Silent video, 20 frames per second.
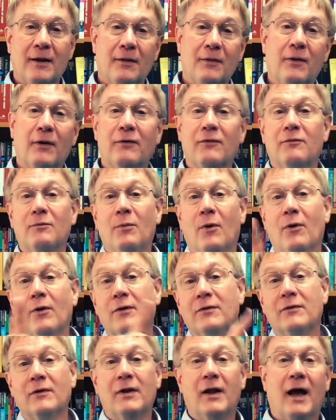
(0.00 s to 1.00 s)
There's more
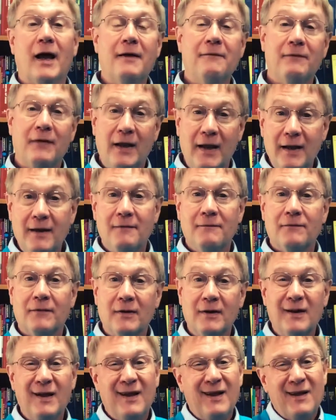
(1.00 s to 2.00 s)
to life
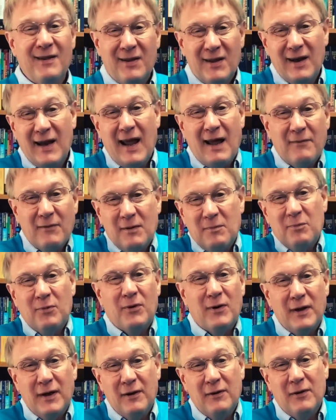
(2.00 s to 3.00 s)
even than having
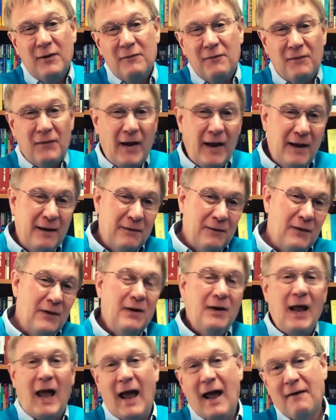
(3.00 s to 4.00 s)
pretty good faith
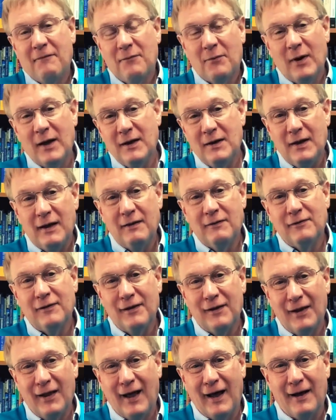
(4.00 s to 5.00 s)
and halfway
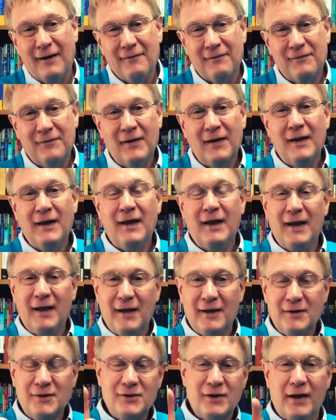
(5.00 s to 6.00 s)
decent love.
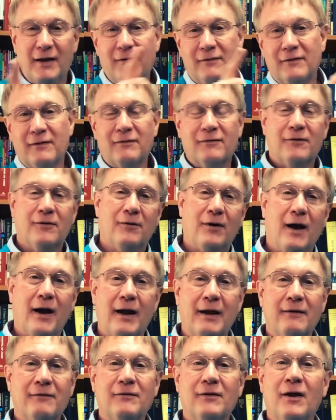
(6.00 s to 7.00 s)
In Jesus
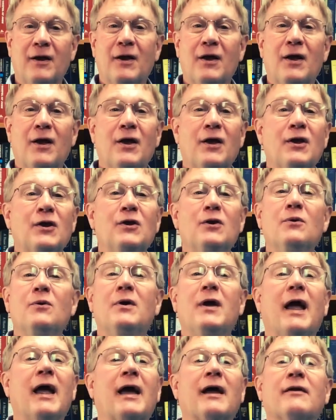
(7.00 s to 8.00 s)
Christ, you
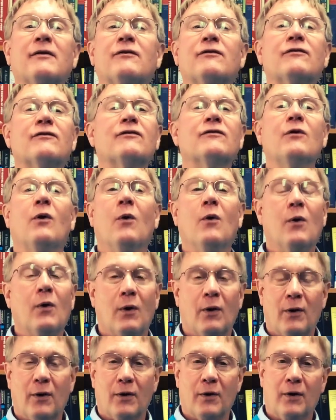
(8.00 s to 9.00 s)
can soar.
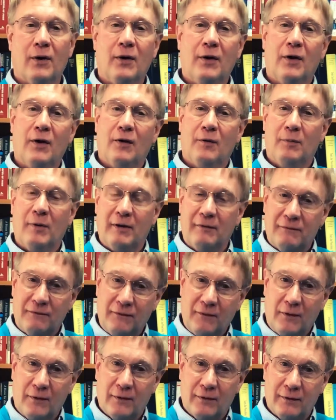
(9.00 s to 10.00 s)
But
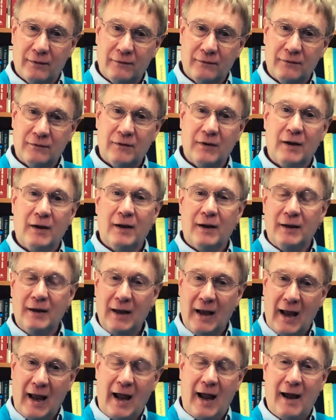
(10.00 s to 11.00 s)
first, you
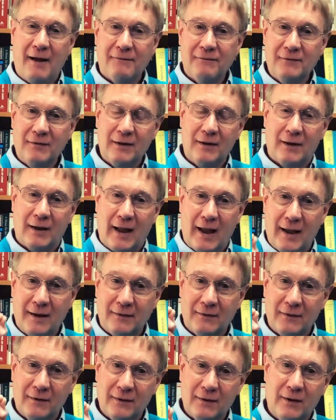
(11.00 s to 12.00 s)
have to let
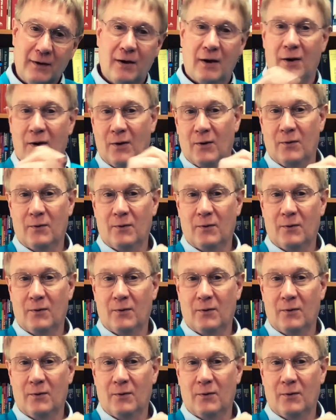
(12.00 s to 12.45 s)
go.